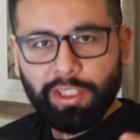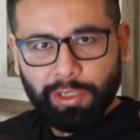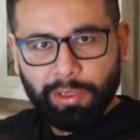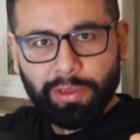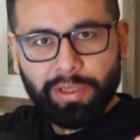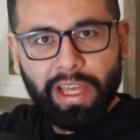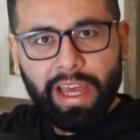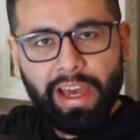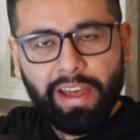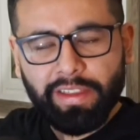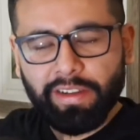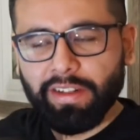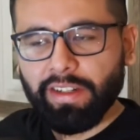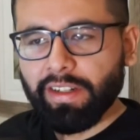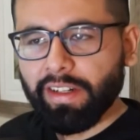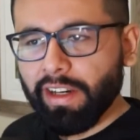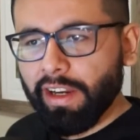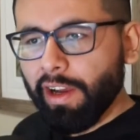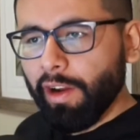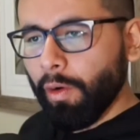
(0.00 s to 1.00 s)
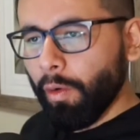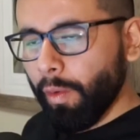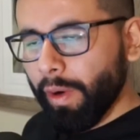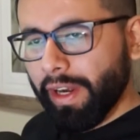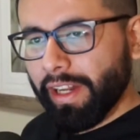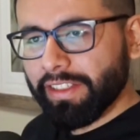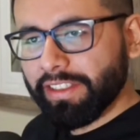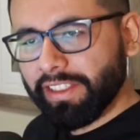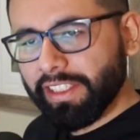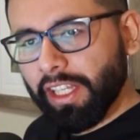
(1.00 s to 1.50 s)
together
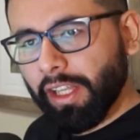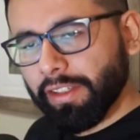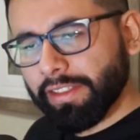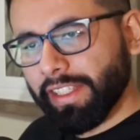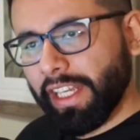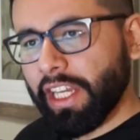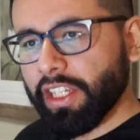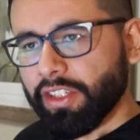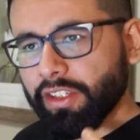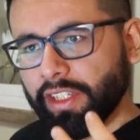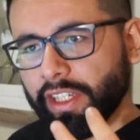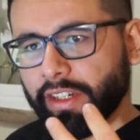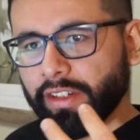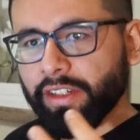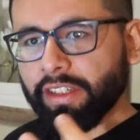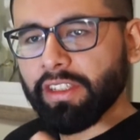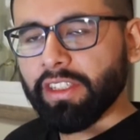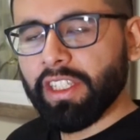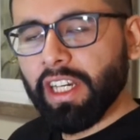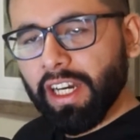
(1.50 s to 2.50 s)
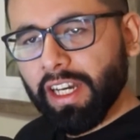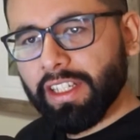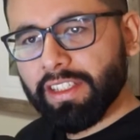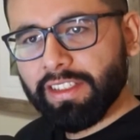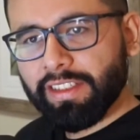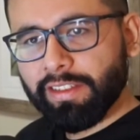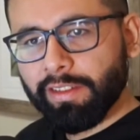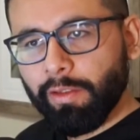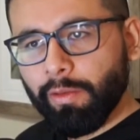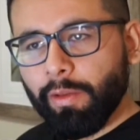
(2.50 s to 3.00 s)
what a sales engineer
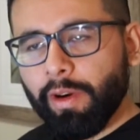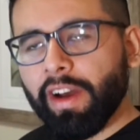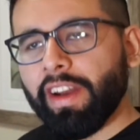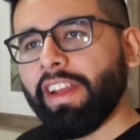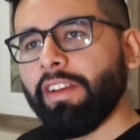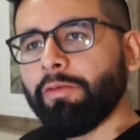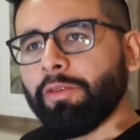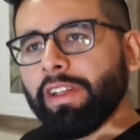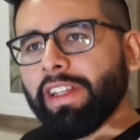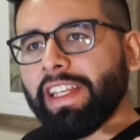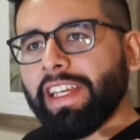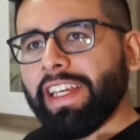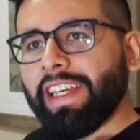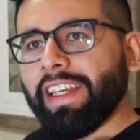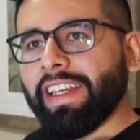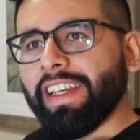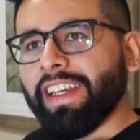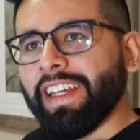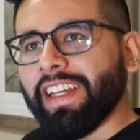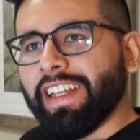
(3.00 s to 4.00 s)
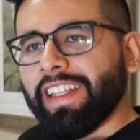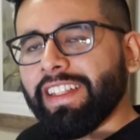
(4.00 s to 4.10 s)
does, what it really